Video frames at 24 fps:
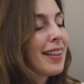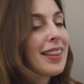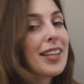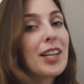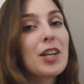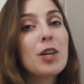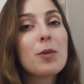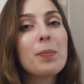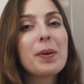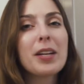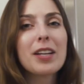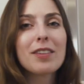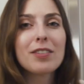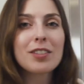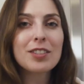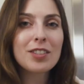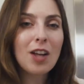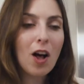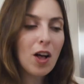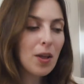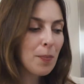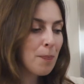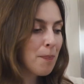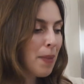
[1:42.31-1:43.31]
a little bit of
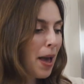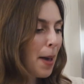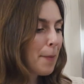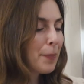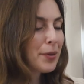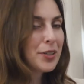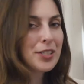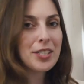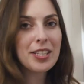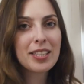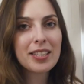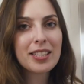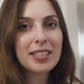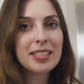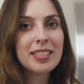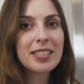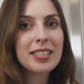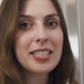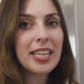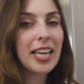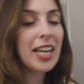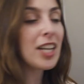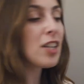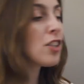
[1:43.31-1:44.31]
salt and pepper to
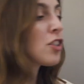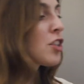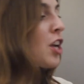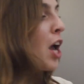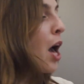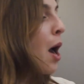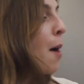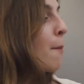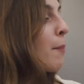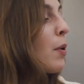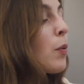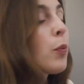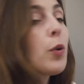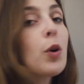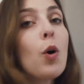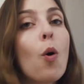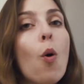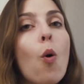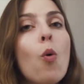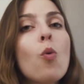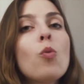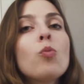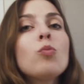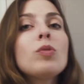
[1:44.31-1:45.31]
this dish, but we're
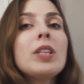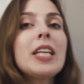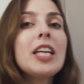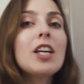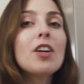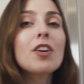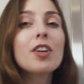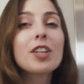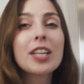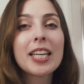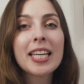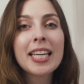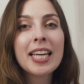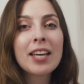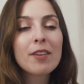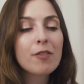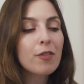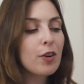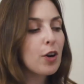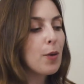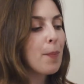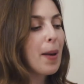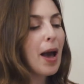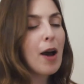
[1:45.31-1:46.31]
only cooking it
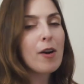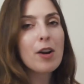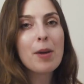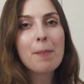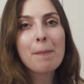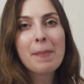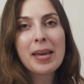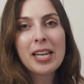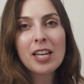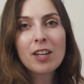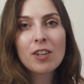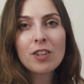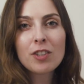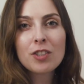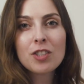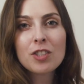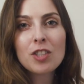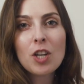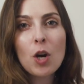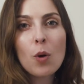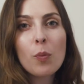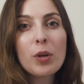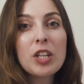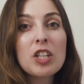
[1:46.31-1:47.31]
for about a minute or
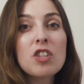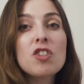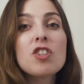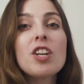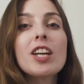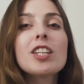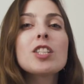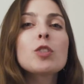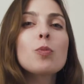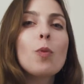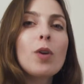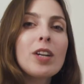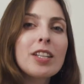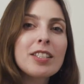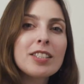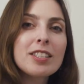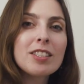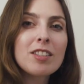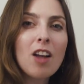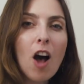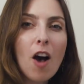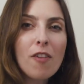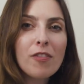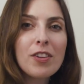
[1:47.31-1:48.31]
so. We just want to
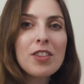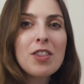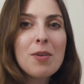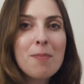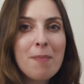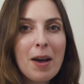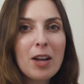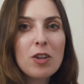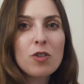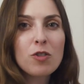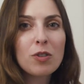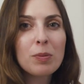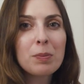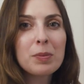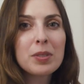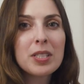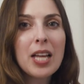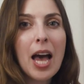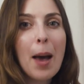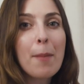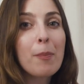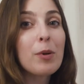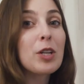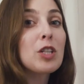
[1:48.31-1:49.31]
soften the
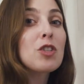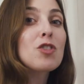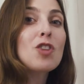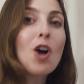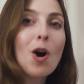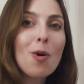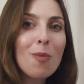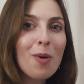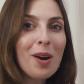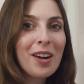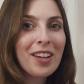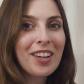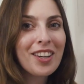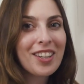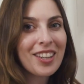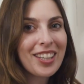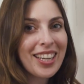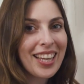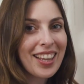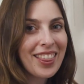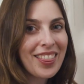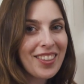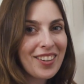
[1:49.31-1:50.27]
mushrooms up. We don't want to cook it